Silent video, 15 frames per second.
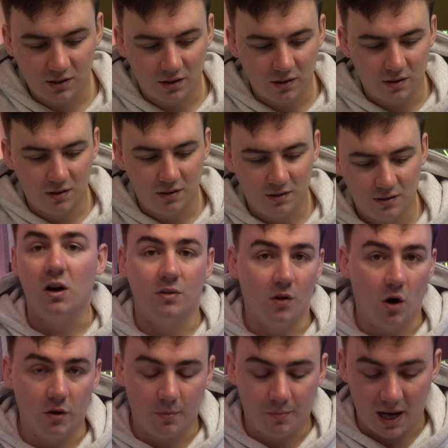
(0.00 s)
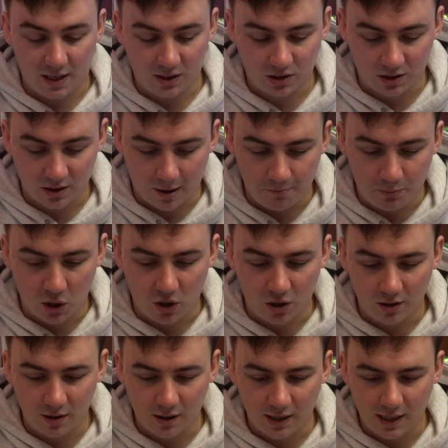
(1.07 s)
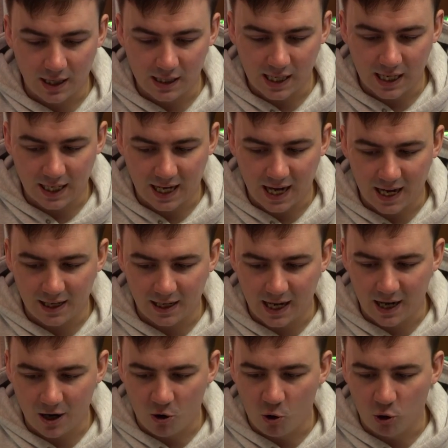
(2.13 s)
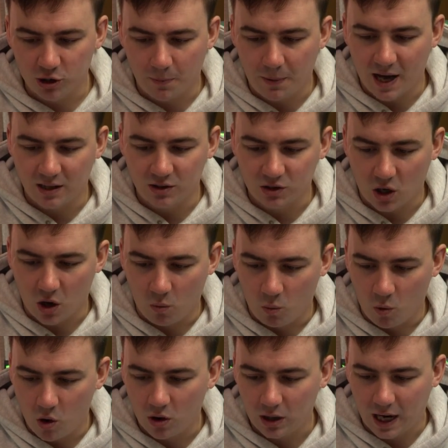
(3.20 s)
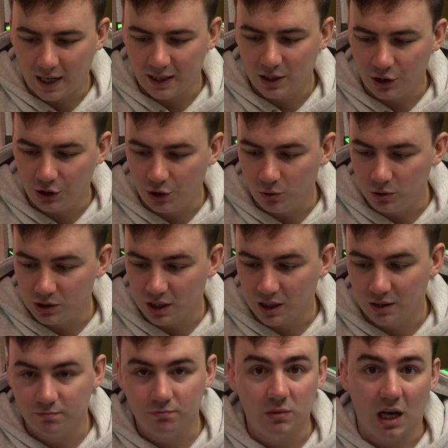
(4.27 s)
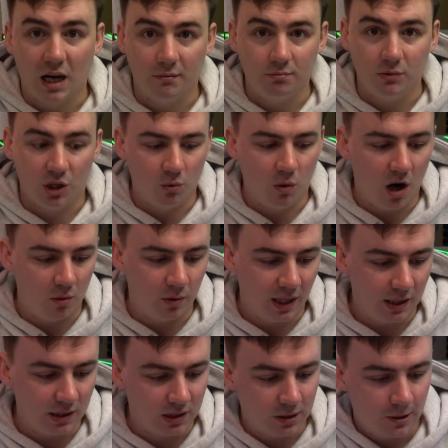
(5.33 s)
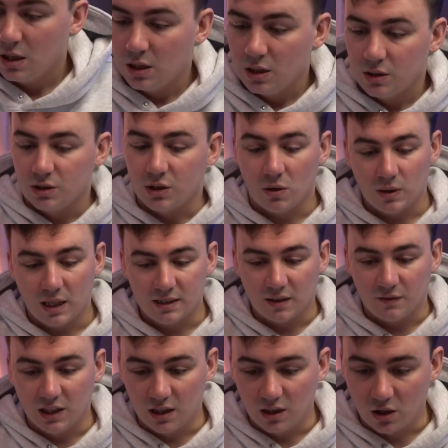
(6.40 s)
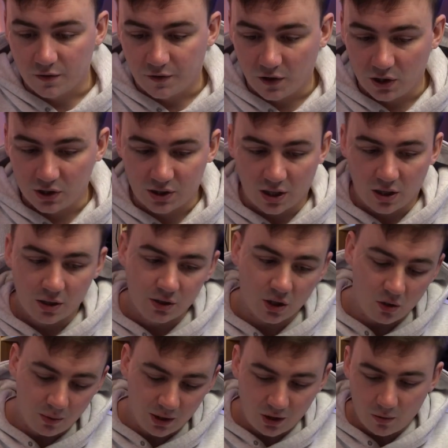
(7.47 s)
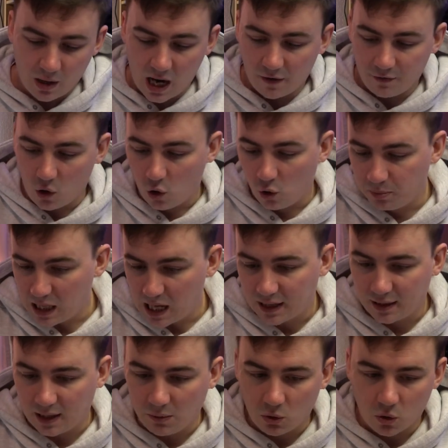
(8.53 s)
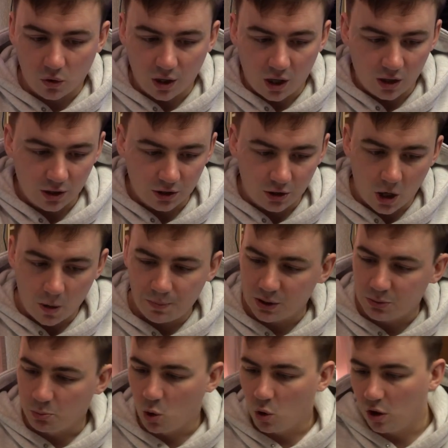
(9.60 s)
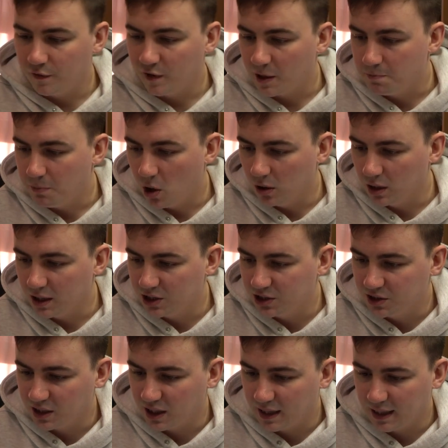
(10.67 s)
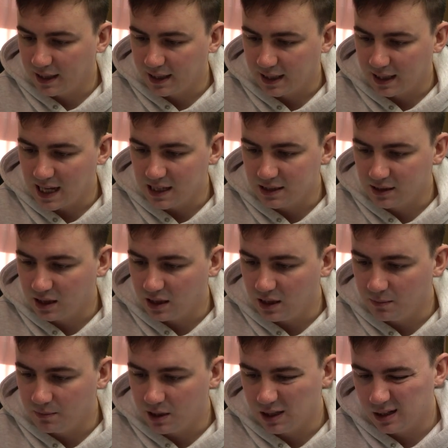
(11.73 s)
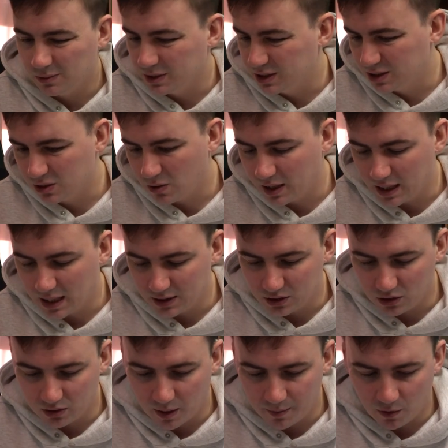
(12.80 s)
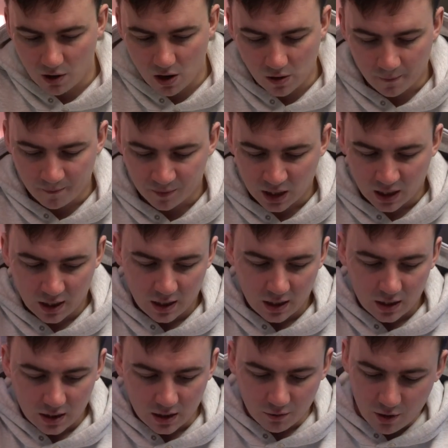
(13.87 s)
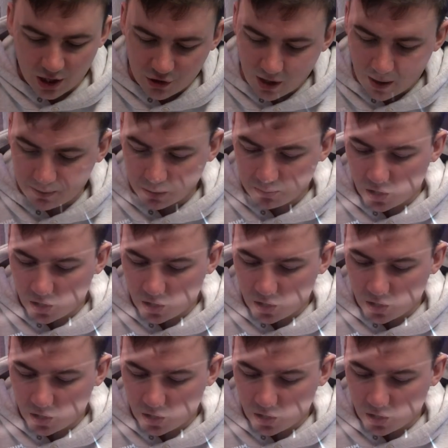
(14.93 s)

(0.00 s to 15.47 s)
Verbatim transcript: so not the best. But then again, it all depends on what kind of user that you are with this. So let's have a little look first. So we do have all black theme going on. The top is more of a polished uh, glass theme, uh, which is quite nice, don't get me wrong. The wrist strap of the